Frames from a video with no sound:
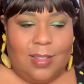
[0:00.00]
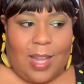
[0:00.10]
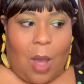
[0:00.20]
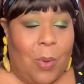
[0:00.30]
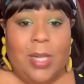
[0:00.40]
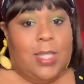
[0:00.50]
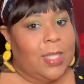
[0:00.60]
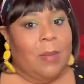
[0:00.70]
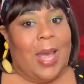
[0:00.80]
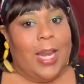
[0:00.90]
I wanna see
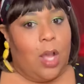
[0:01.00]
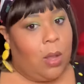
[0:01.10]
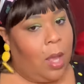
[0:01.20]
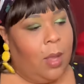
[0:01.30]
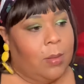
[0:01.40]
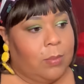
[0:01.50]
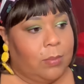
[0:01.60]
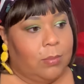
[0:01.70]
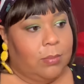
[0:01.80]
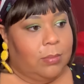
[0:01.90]
somebody go home.
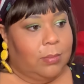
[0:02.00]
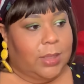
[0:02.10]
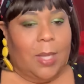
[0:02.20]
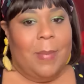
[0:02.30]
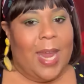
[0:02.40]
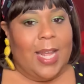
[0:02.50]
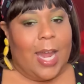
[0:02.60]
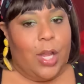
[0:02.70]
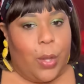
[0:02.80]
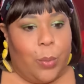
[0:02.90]
Somebody
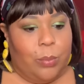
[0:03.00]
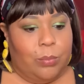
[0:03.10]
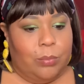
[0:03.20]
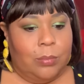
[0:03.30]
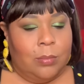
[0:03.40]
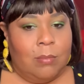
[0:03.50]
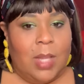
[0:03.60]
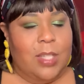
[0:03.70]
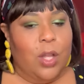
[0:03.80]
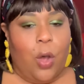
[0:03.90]
gotta go.
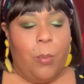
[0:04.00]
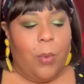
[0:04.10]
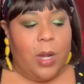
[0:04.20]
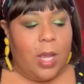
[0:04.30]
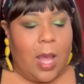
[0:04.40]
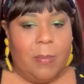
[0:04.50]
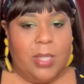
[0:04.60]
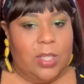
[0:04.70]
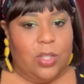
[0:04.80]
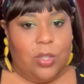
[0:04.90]
That's the whole point of
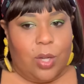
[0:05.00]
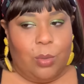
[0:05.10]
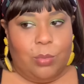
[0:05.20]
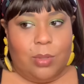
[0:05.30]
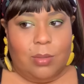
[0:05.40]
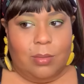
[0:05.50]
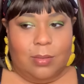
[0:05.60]
competition shows.